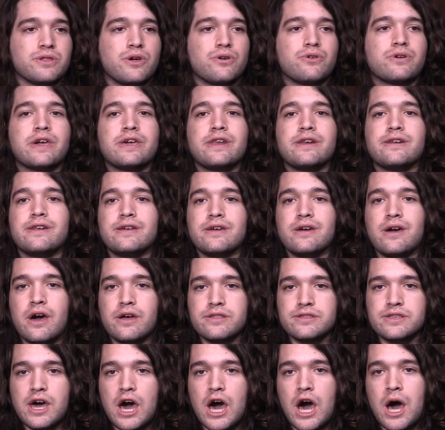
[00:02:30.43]
we located it
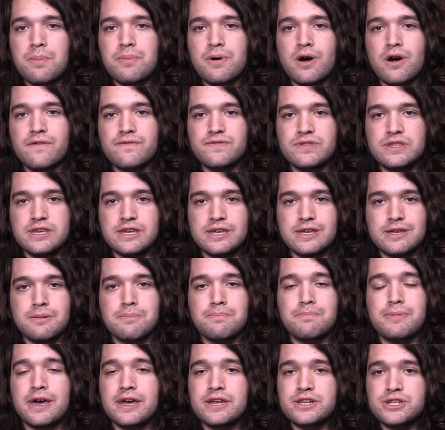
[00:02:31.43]
on top of the
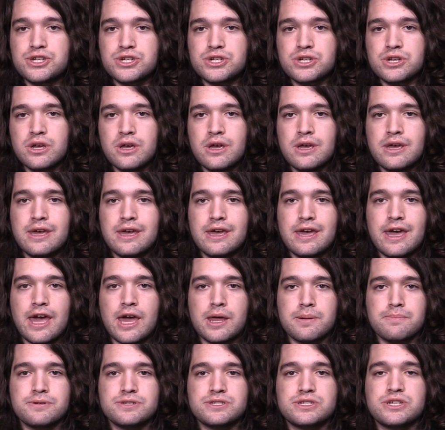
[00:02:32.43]
bench
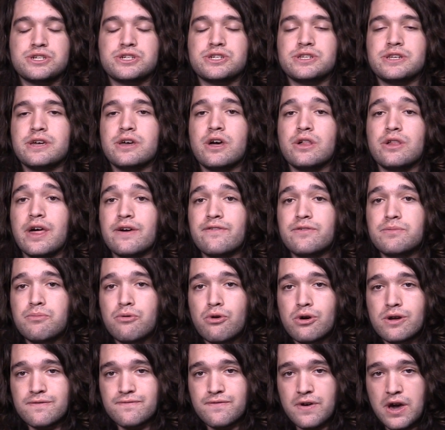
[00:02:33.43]
and positioned it
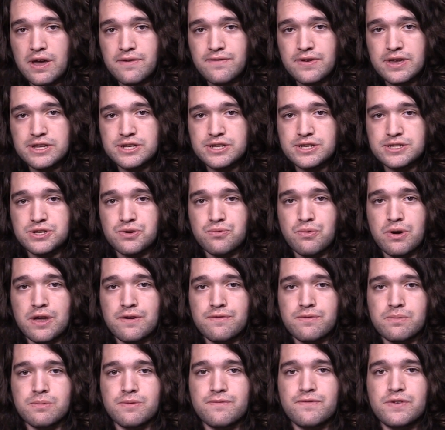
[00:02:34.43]
11.5 inches away
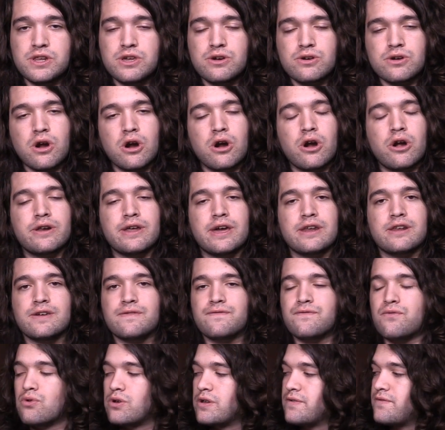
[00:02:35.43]
from the video card at a
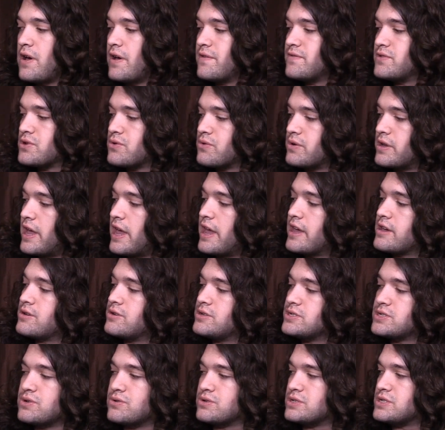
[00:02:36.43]
45-degree
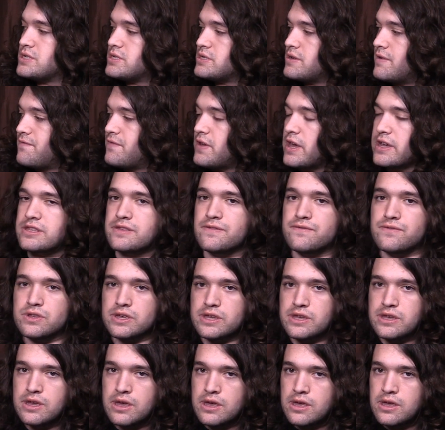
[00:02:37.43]
angle, so it's
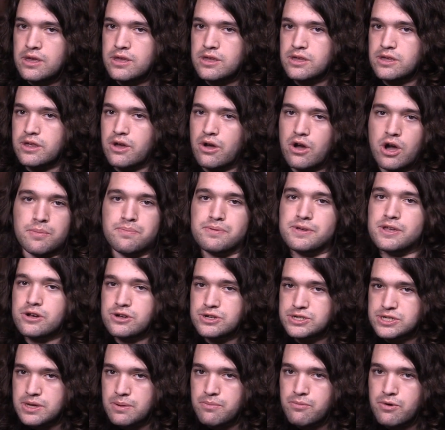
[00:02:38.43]
effectively, you know, up
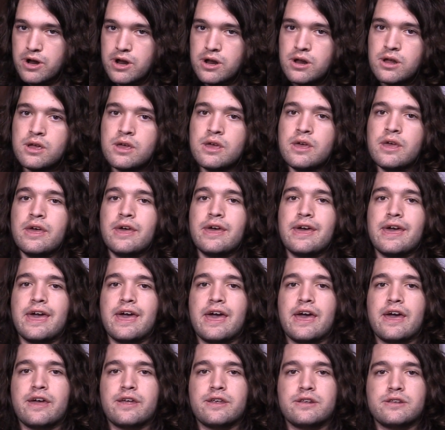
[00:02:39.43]
here somewhere.
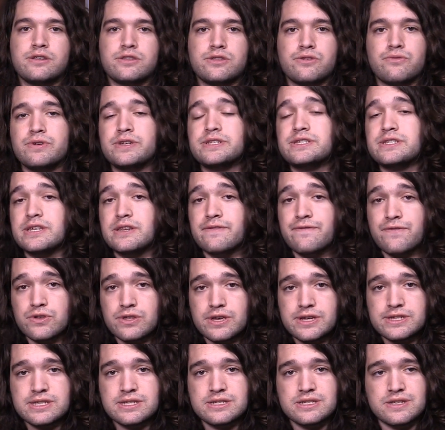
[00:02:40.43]
And the reasoning for
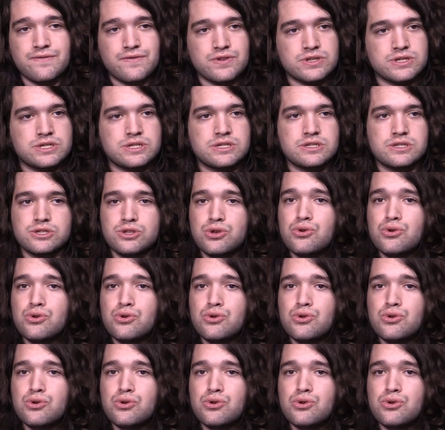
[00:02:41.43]
this is if it's